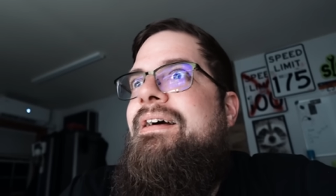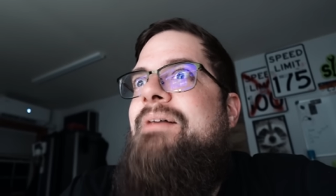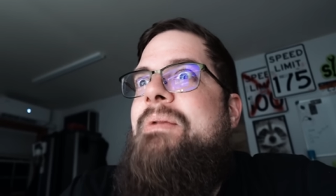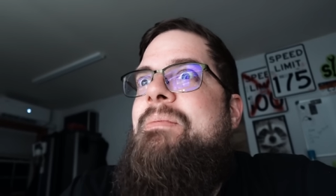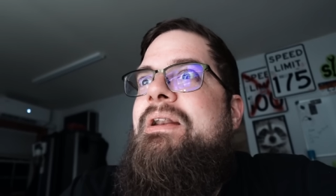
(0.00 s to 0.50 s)

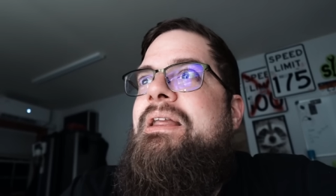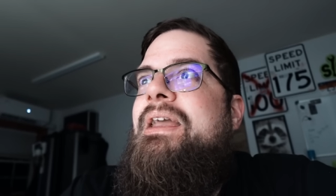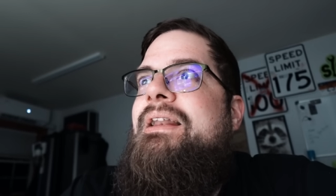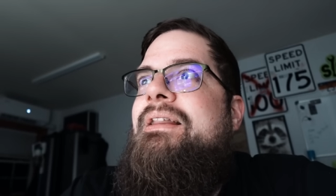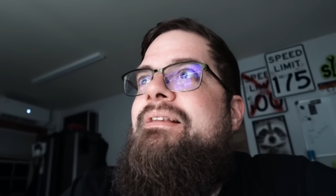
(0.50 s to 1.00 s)
and my buddy
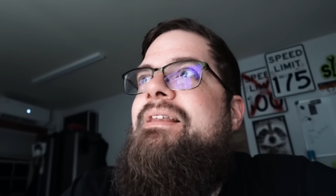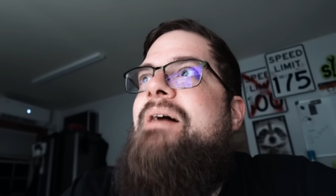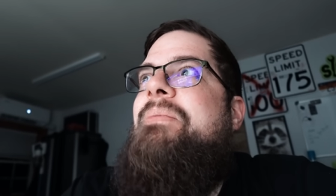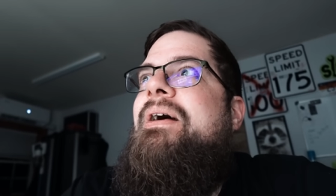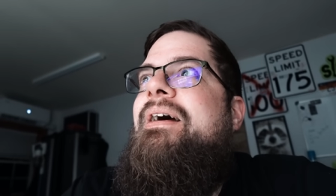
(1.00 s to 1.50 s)
Kenny that
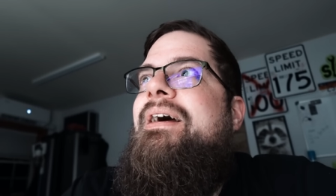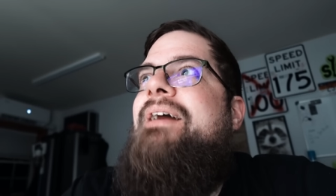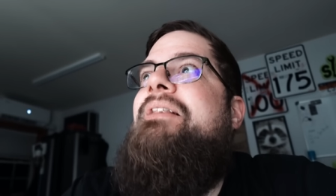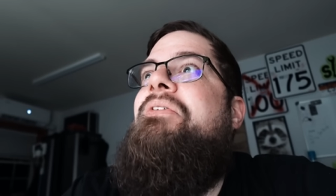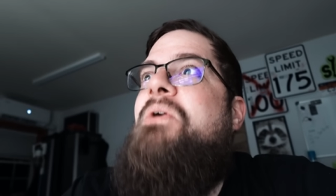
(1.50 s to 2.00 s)
stopped by. I
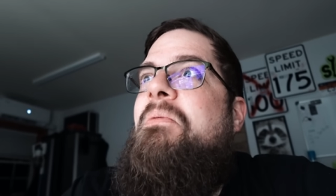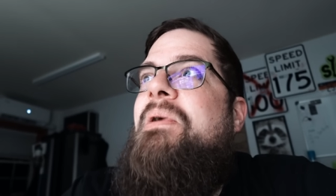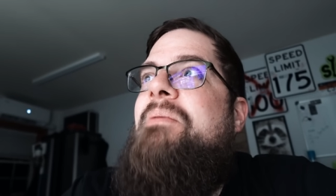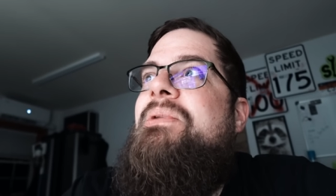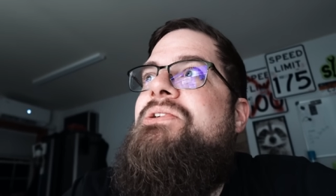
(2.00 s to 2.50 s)
had the fuel
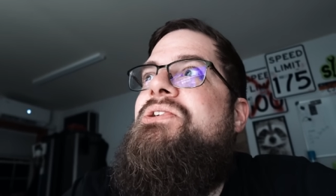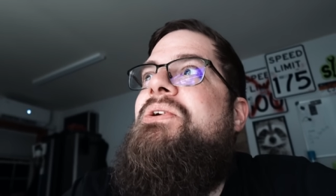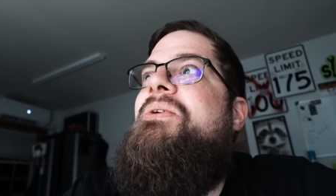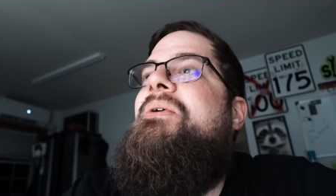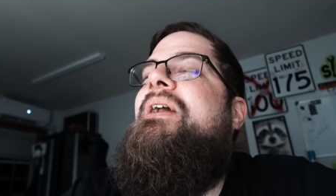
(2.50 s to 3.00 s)
pump
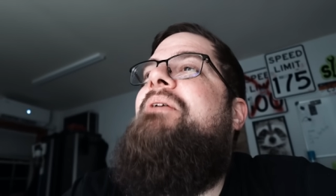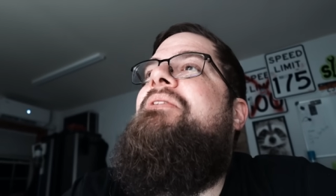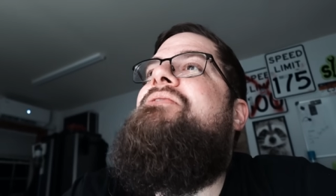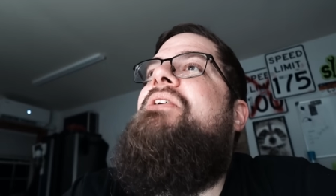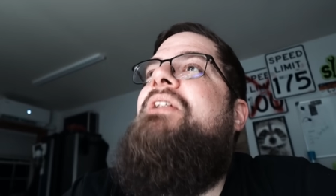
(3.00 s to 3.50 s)
issue and I was
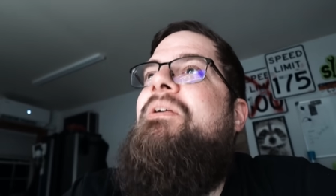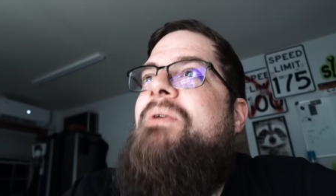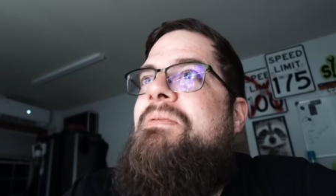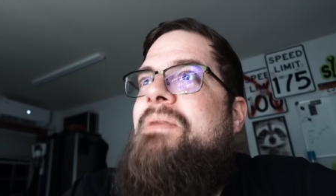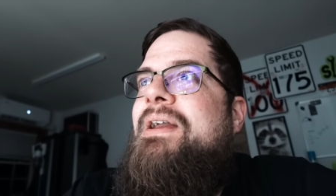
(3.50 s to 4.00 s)
struggling
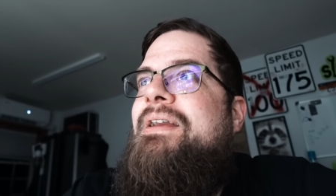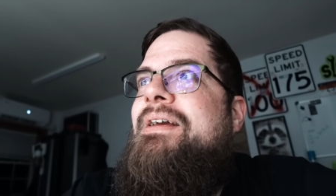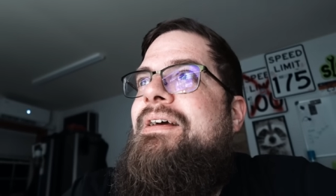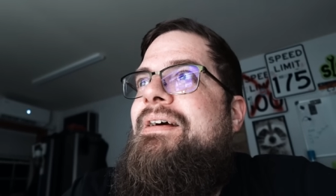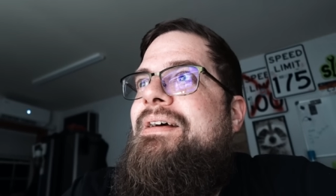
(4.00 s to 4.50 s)
with my
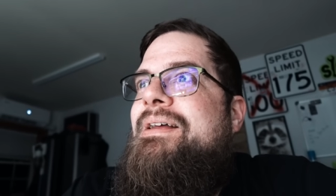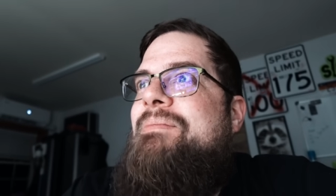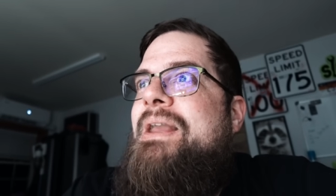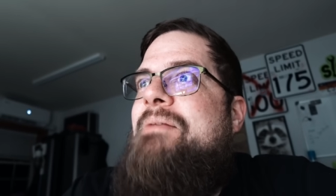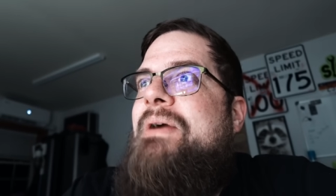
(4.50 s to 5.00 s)

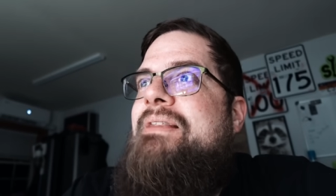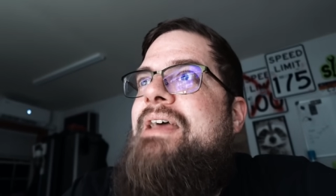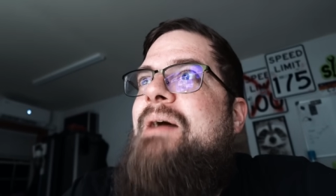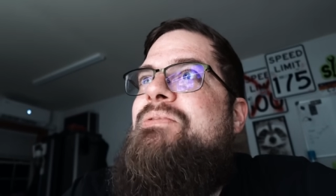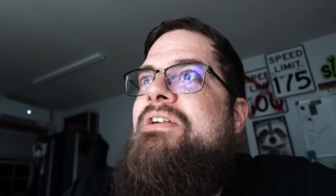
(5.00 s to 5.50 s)
making my
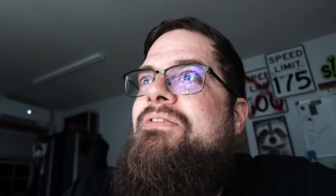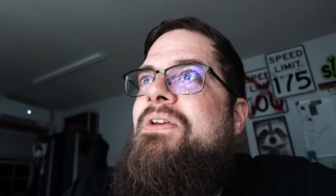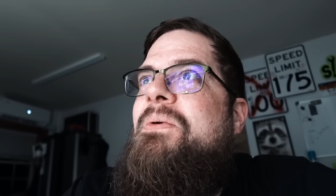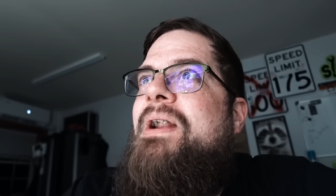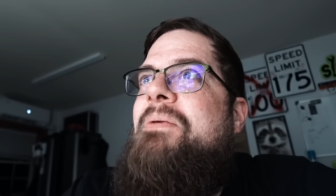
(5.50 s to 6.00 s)
tap shift
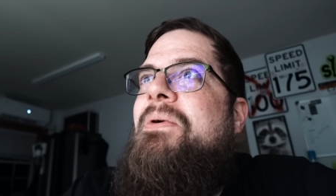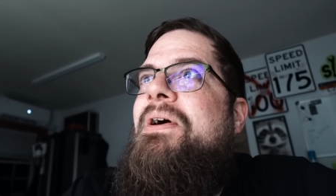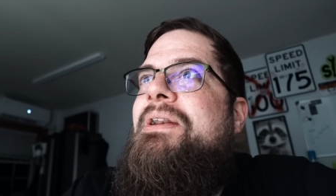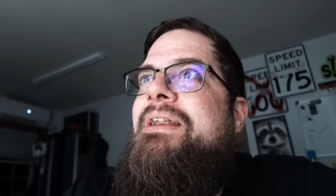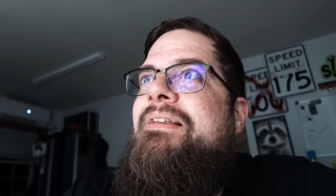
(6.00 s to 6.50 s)
do what I
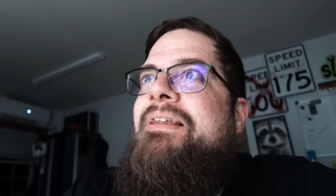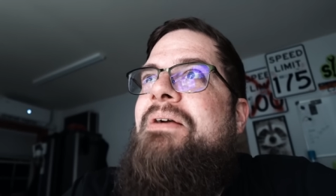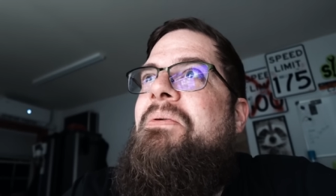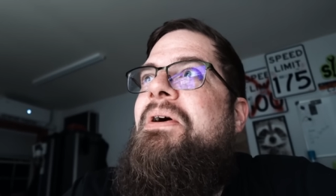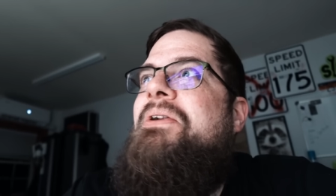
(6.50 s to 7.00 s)
want. And he's
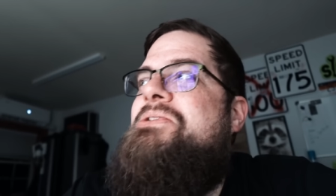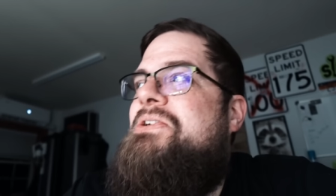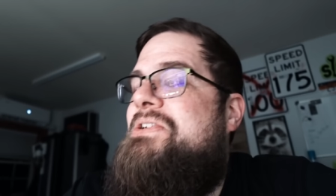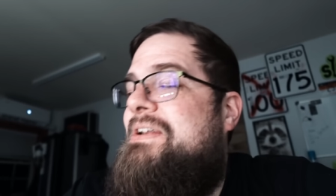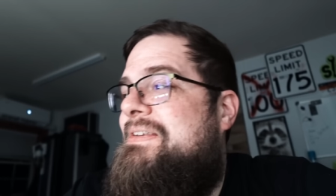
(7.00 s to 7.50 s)
like, why don't
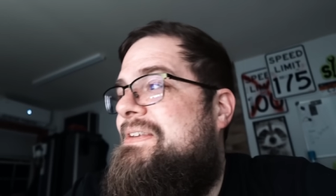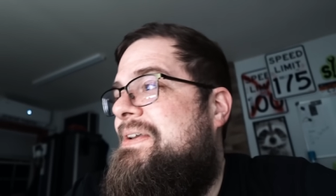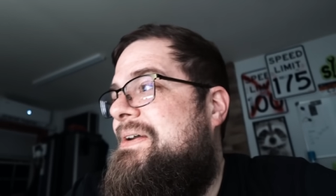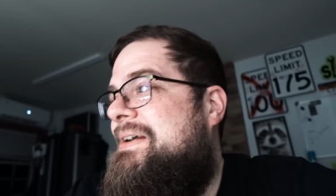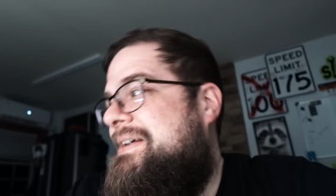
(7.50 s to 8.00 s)
you just
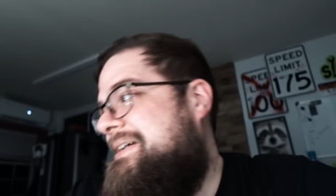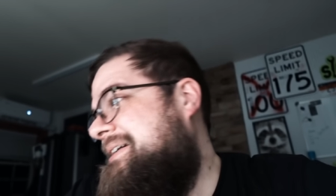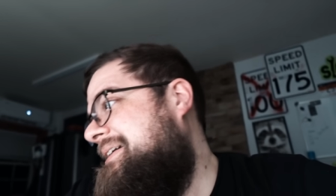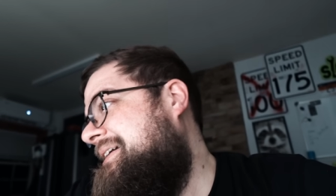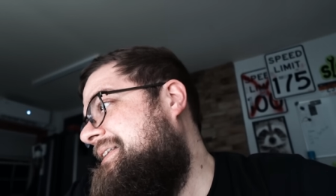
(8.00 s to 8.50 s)

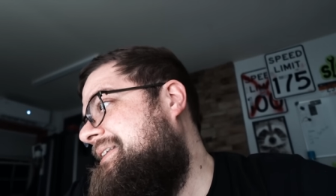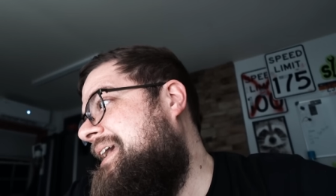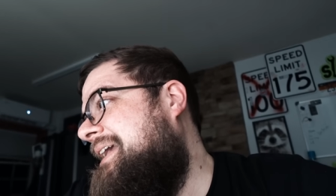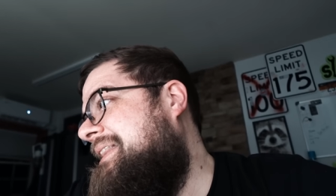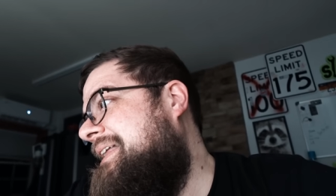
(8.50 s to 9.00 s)

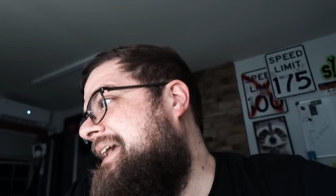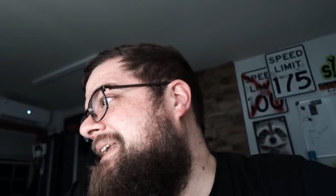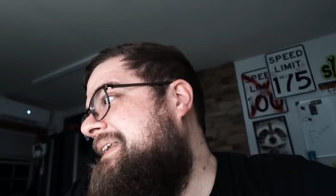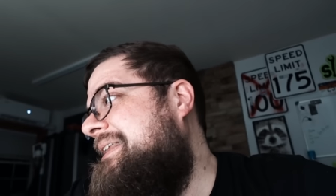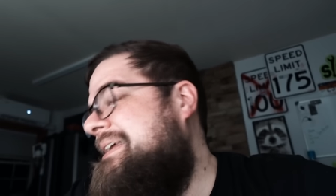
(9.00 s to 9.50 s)
take the
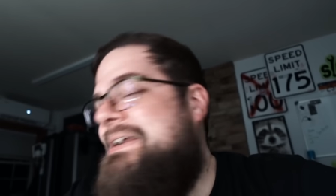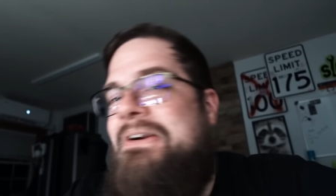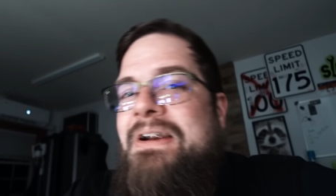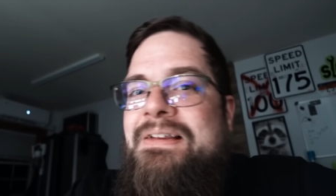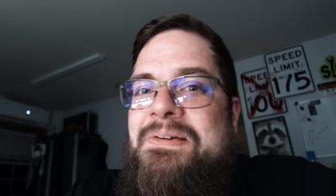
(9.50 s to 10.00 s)
end of the
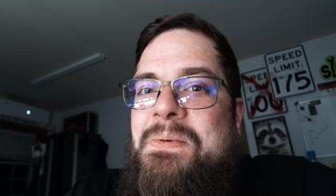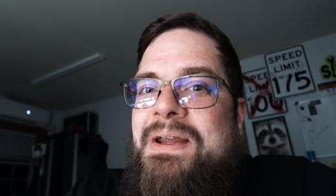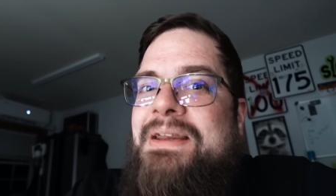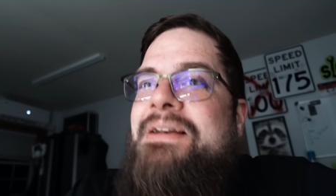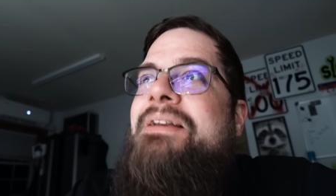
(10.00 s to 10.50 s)
year as a
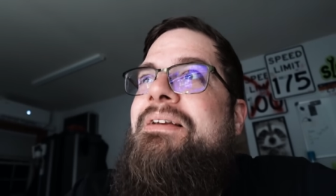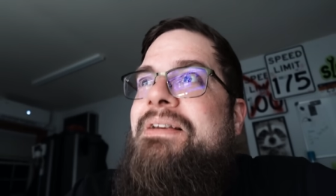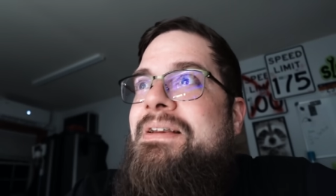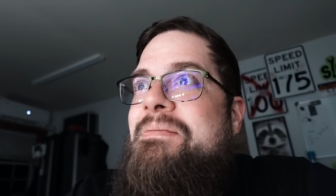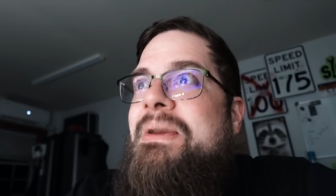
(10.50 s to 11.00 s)
win? And
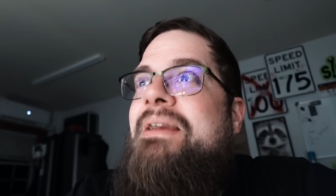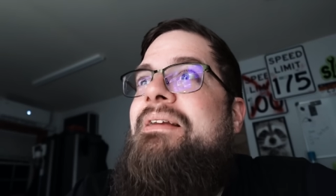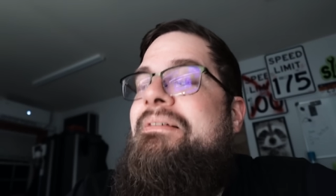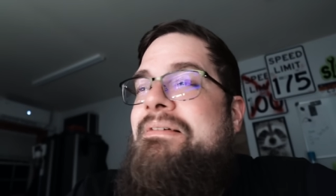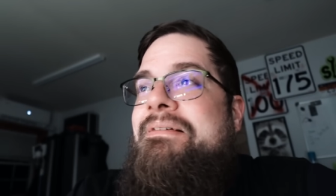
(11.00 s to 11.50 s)
you
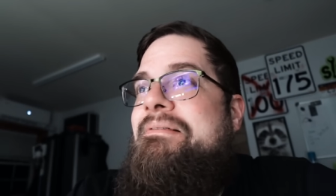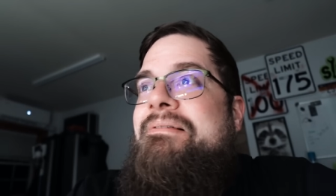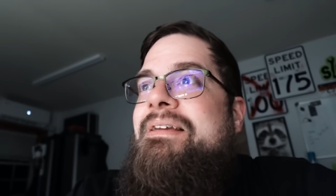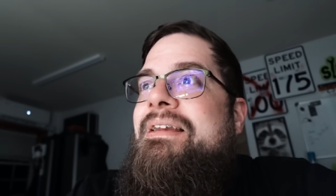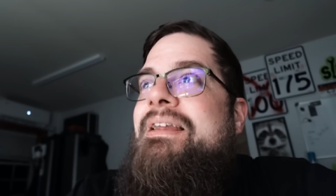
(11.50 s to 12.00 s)

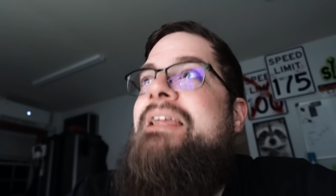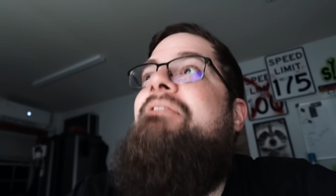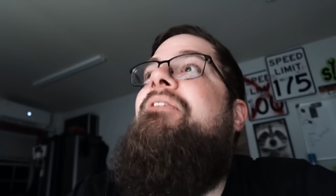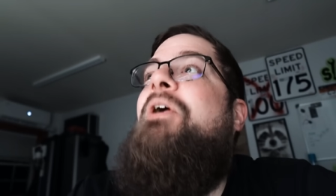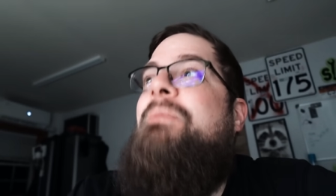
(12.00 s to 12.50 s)
may, he
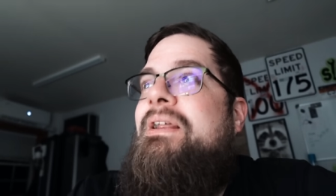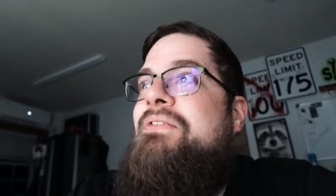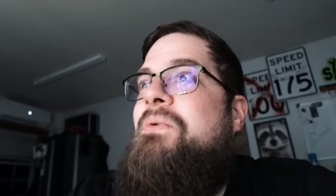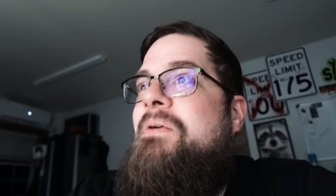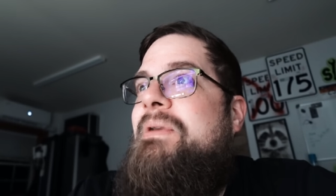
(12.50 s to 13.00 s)
filmed this
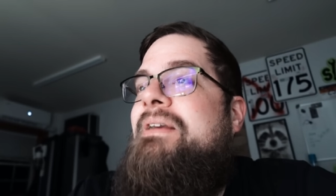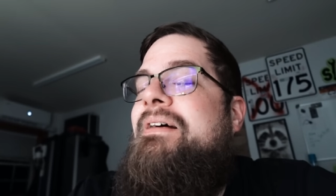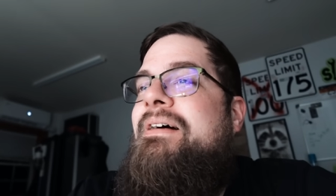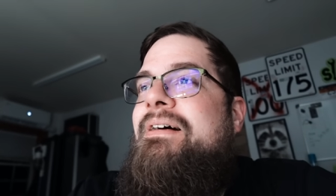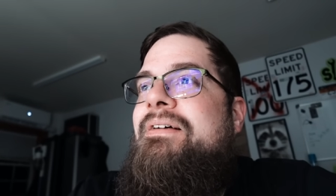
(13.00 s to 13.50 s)
for me.
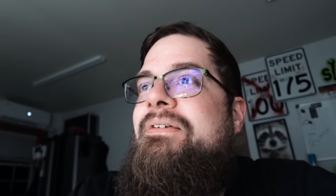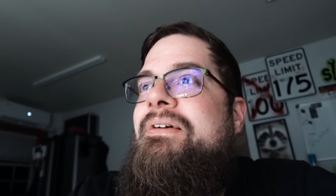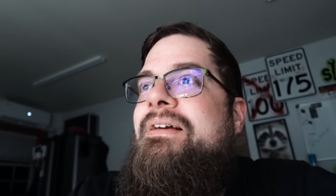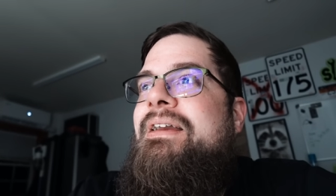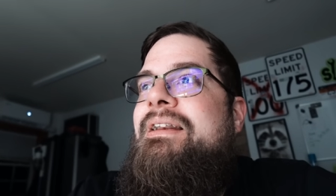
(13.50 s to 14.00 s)
Uh,
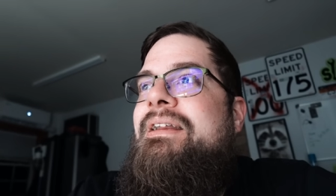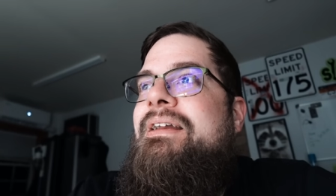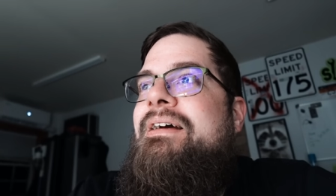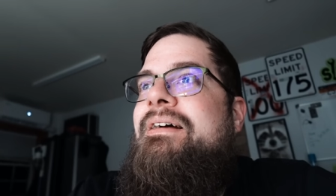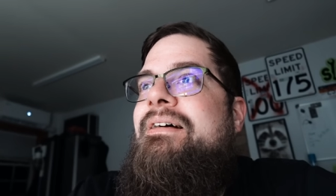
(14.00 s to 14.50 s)
and he,
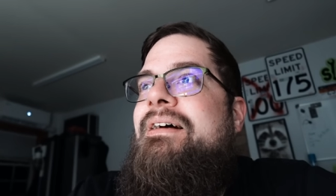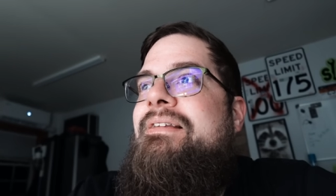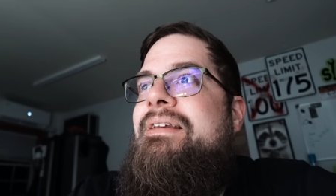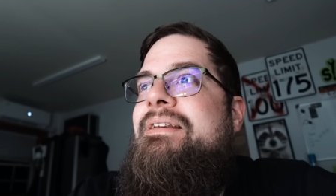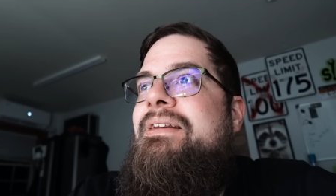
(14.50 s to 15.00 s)
uh, I
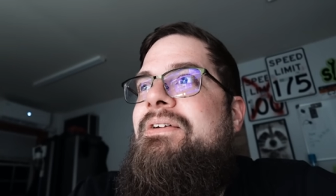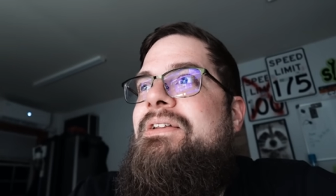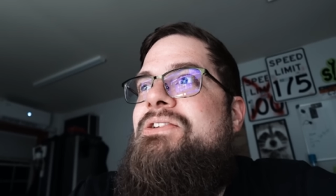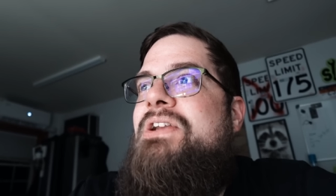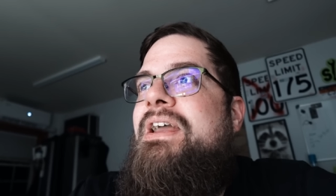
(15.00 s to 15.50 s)
said, you know,
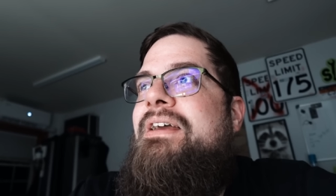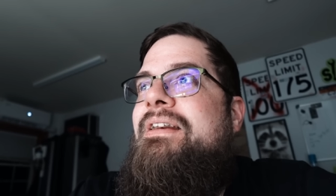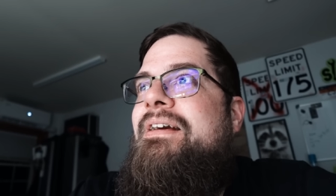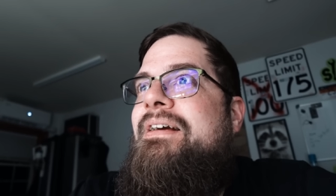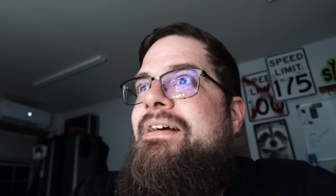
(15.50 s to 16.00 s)
did you get,